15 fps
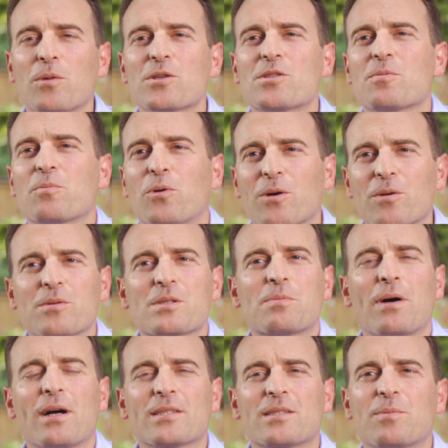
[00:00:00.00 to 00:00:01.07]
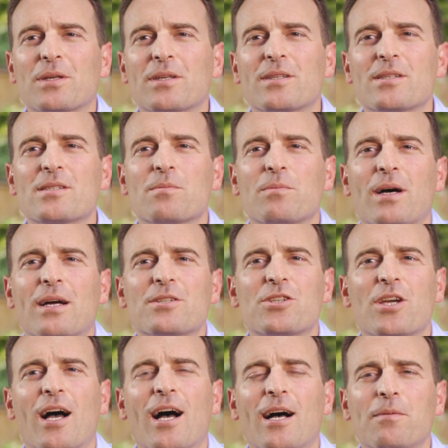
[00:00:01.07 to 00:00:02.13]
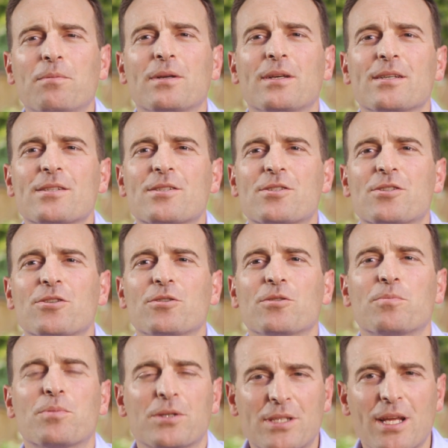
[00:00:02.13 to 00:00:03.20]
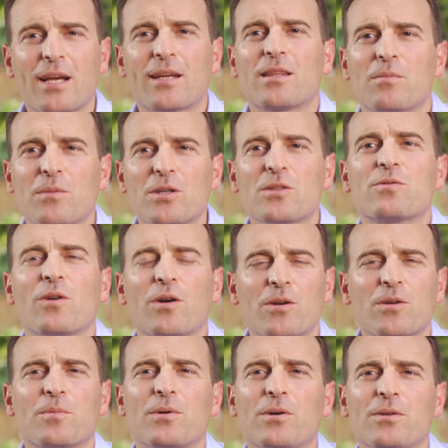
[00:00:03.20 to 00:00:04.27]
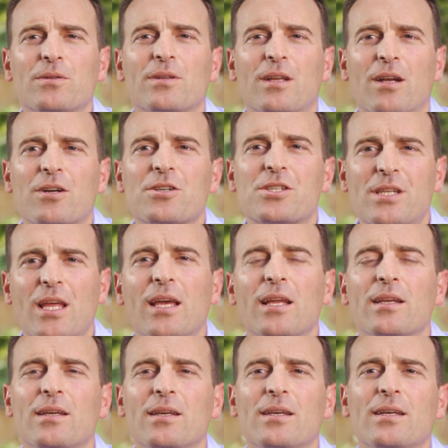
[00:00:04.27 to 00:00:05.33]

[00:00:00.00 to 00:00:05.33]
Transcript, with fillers: of the most important responsibilities of my job is to protect the most vulnerable in our state,